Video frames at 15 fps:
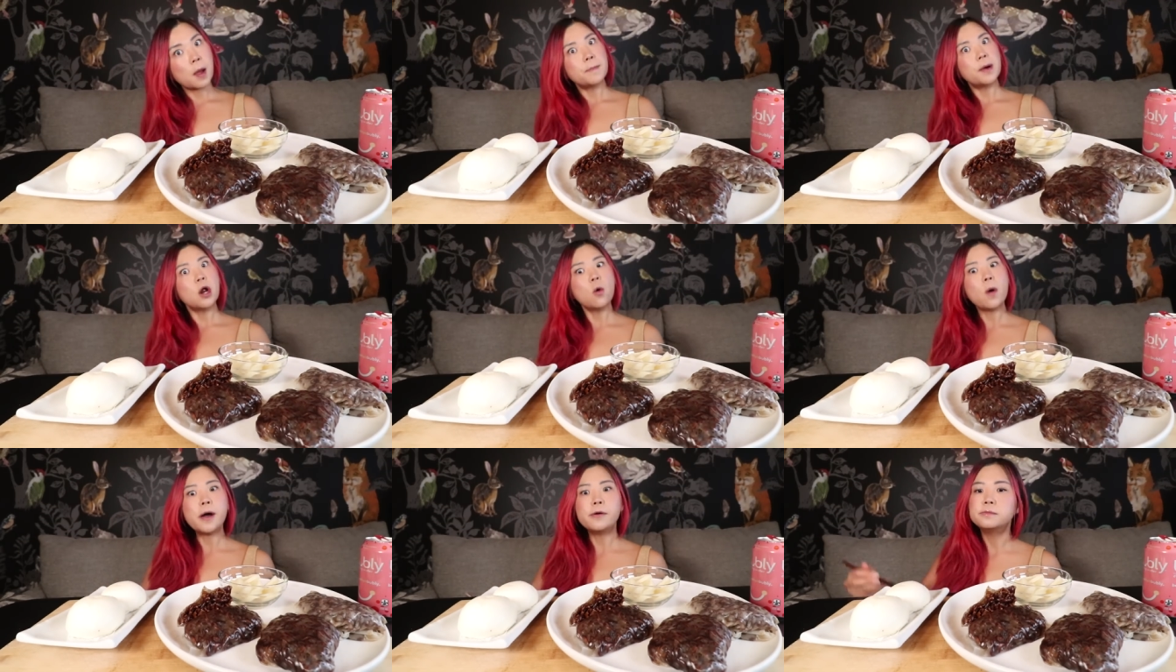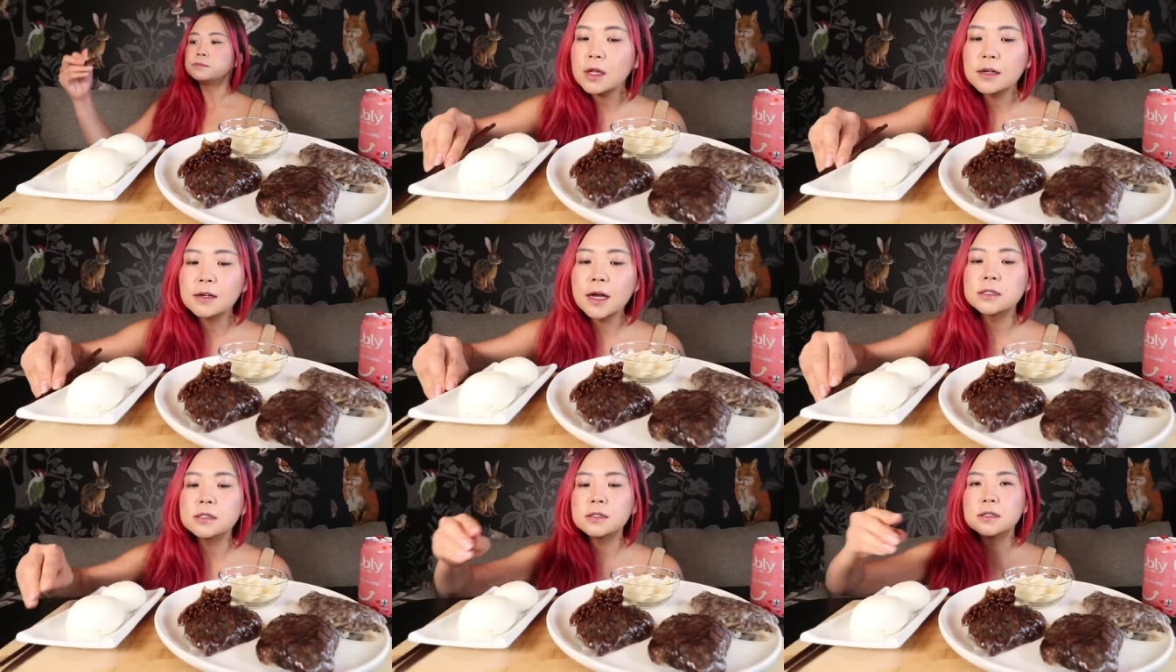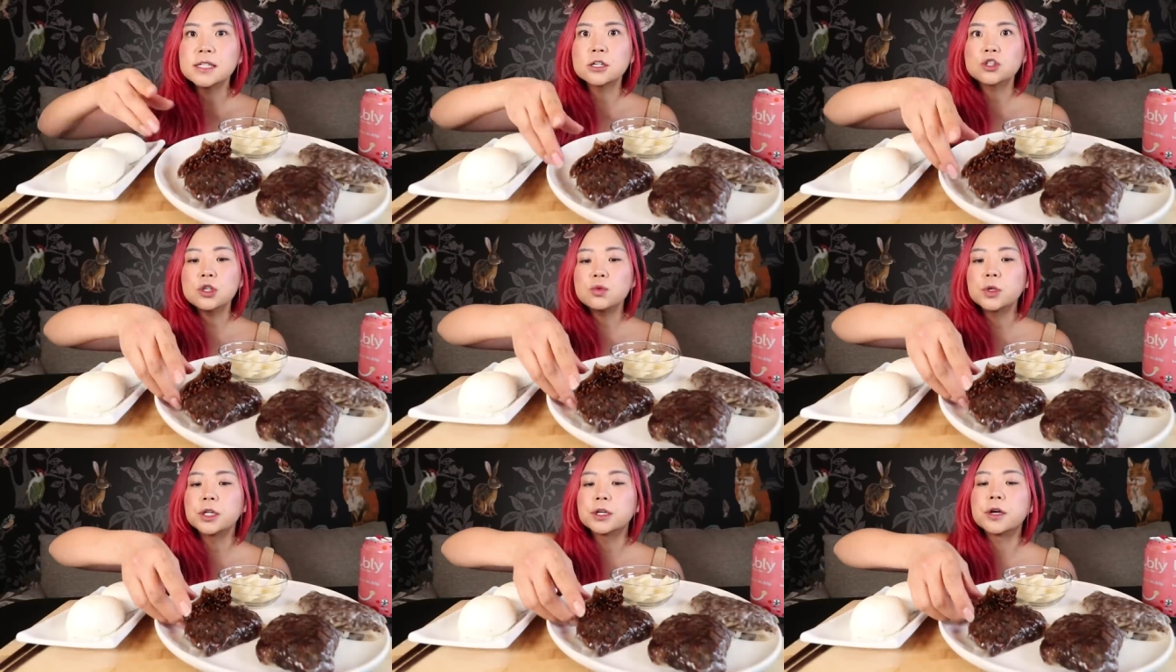but oh well. Guys, it's
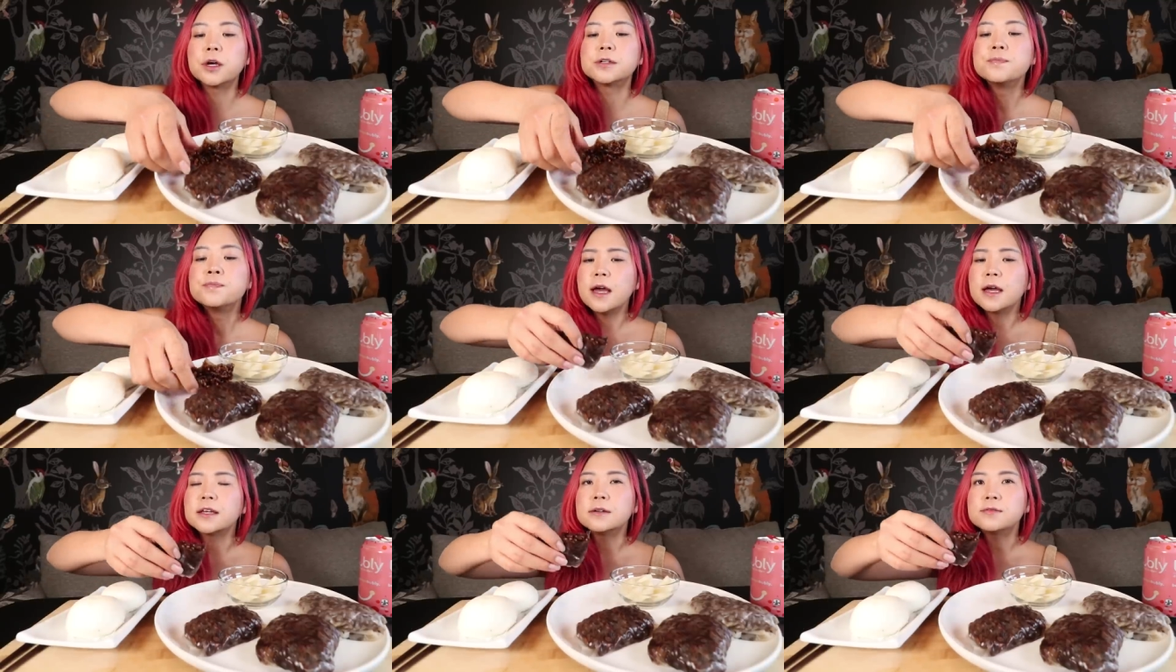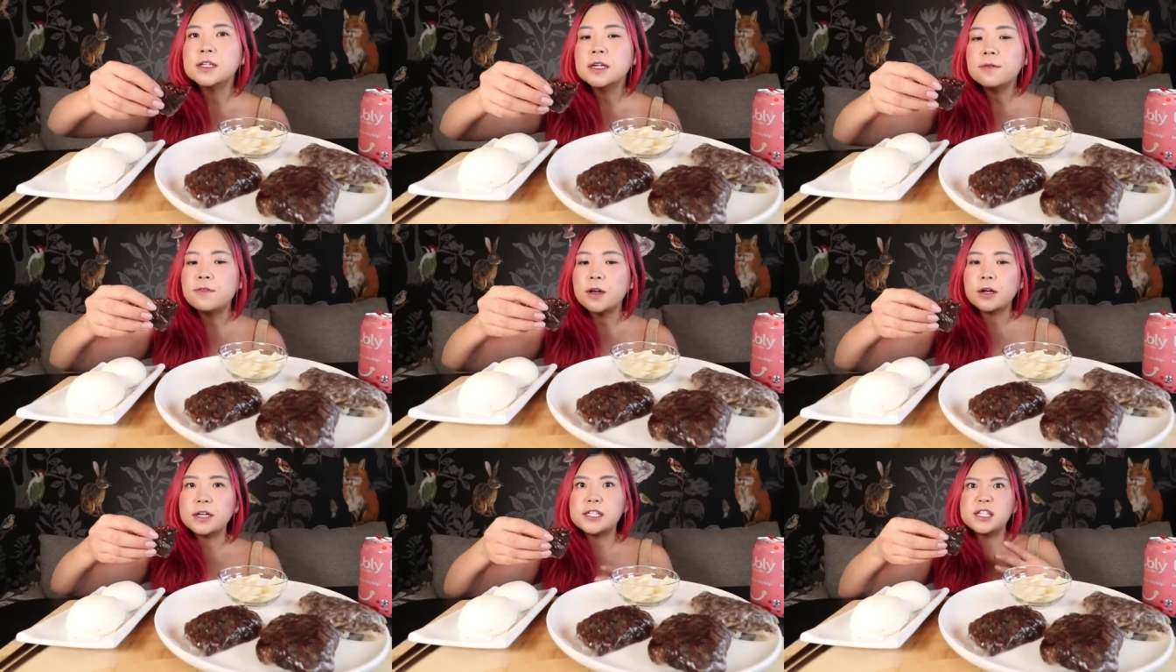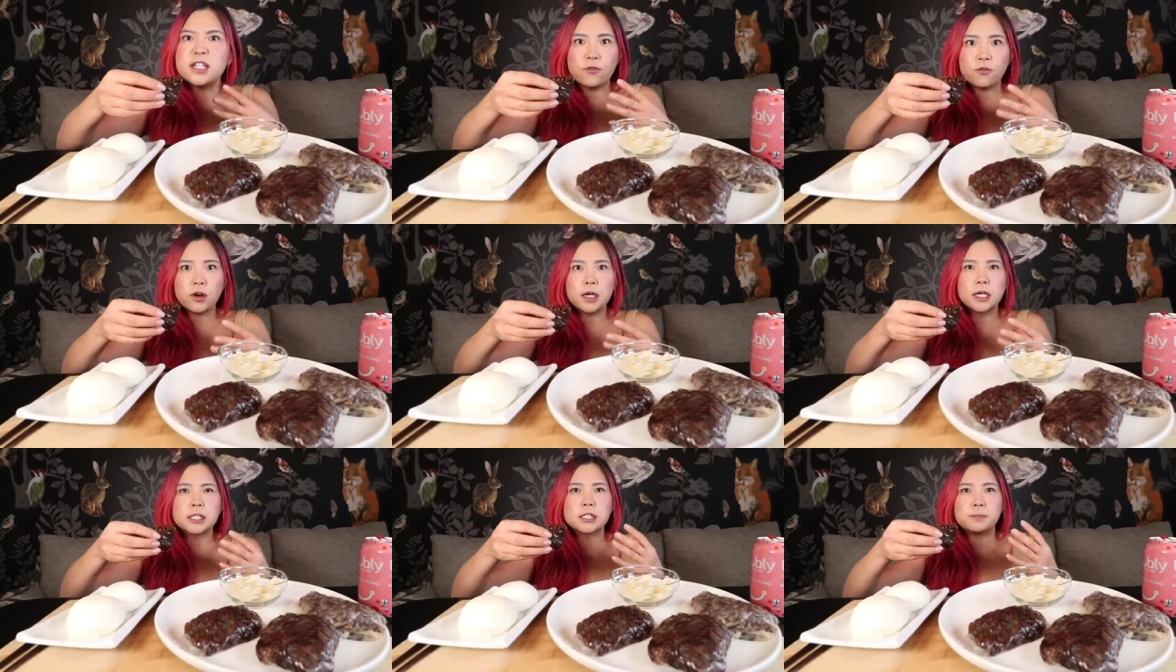actually really good. Yeah, it gives it a very
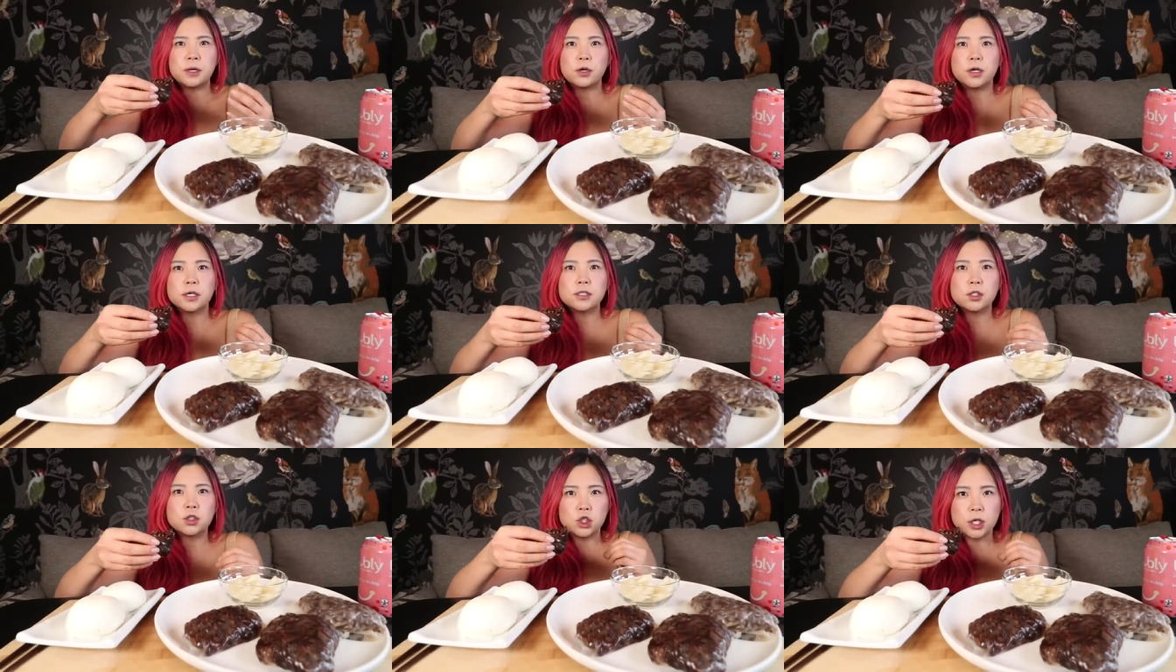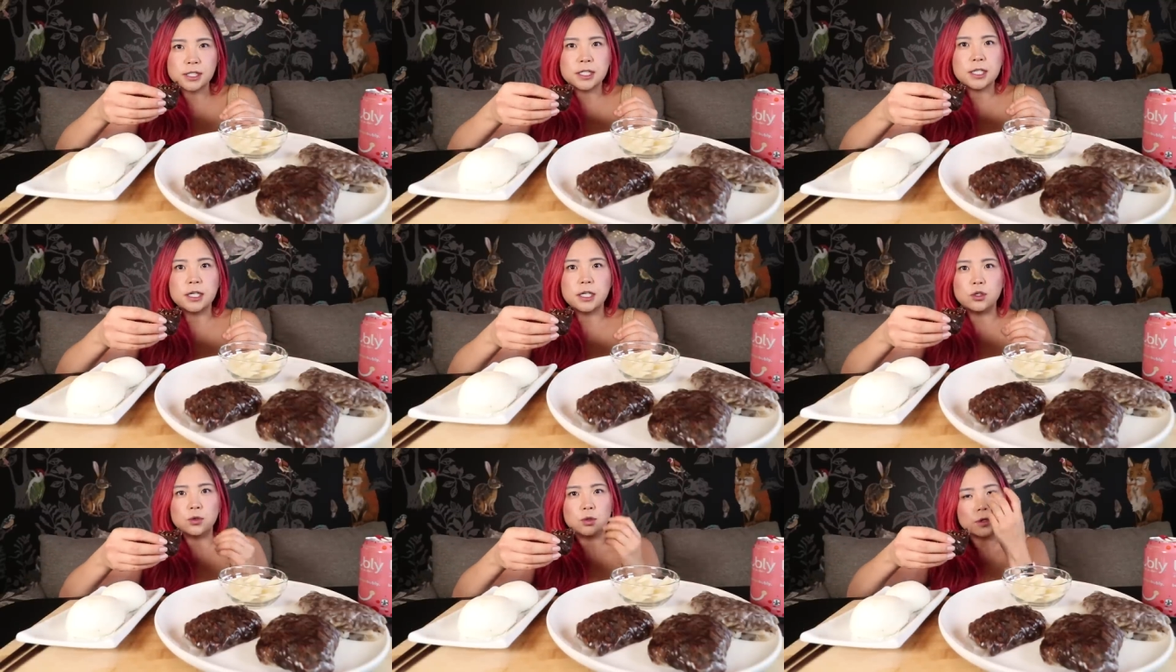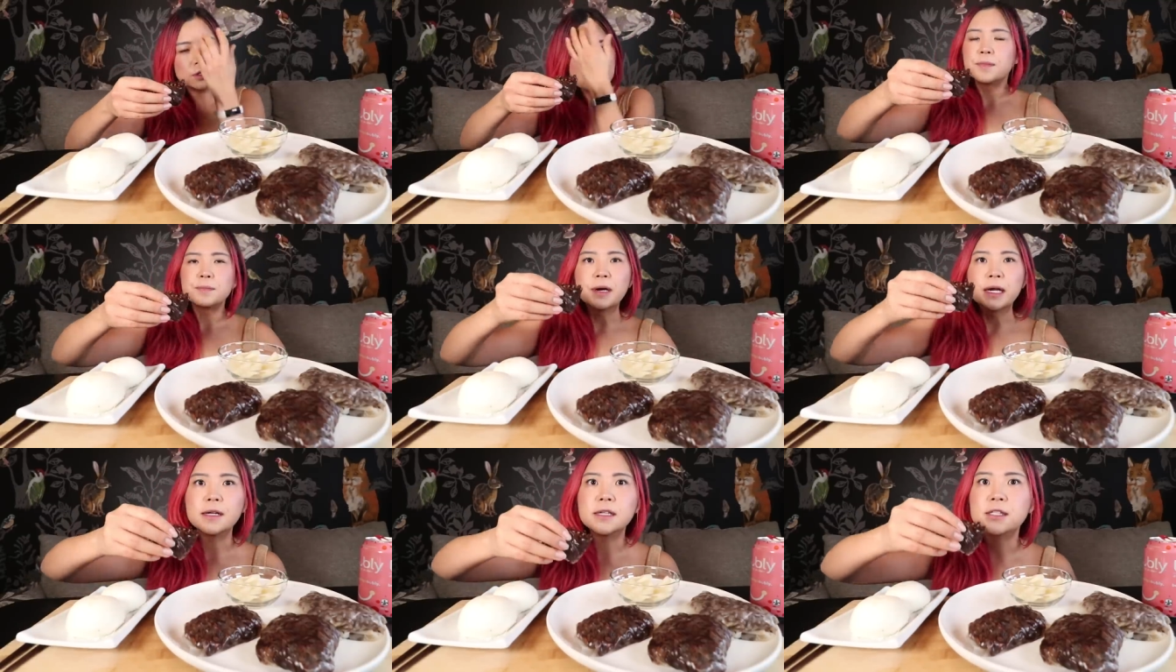different experience to just eating noodles,
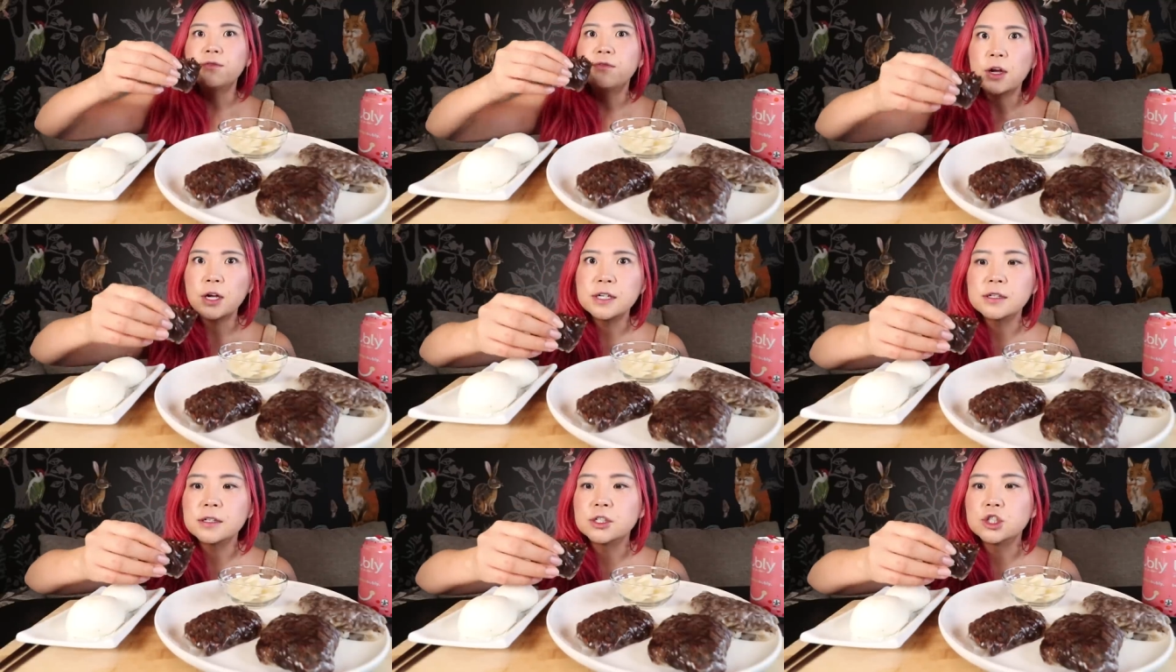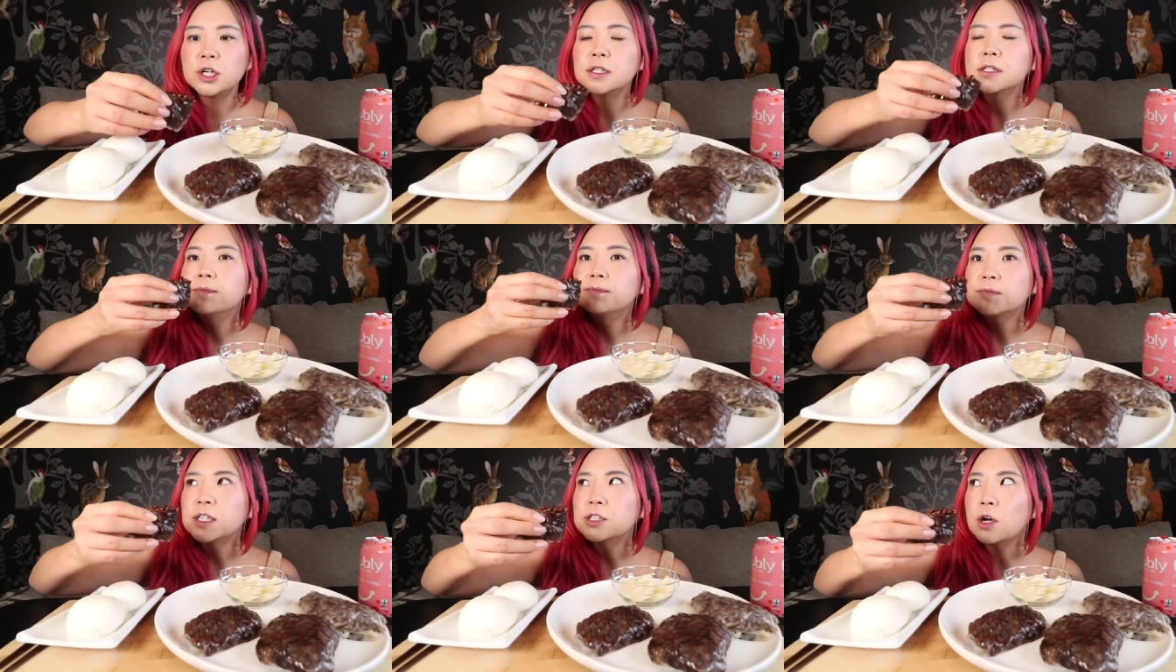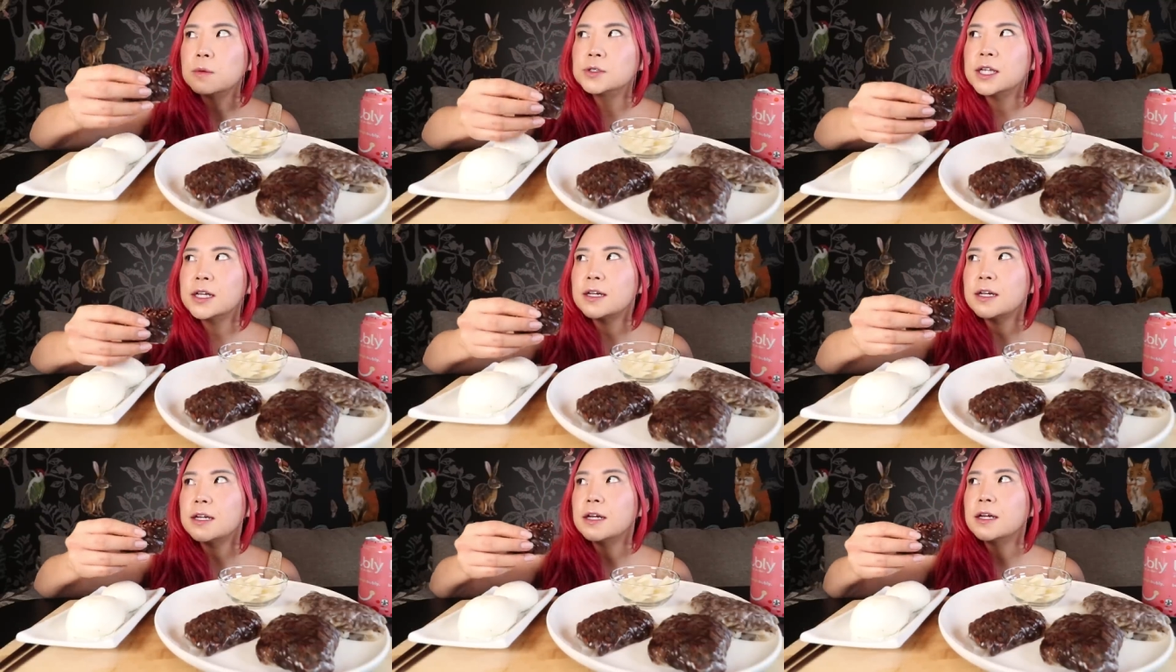but it's very delicious. It's almost
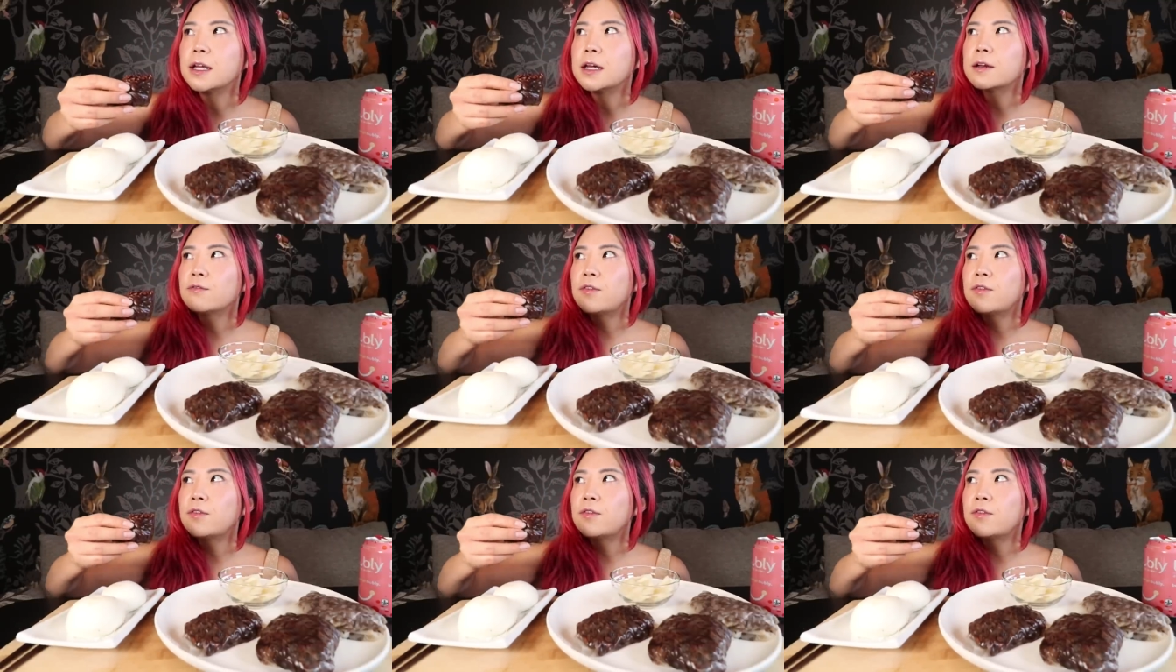like eating like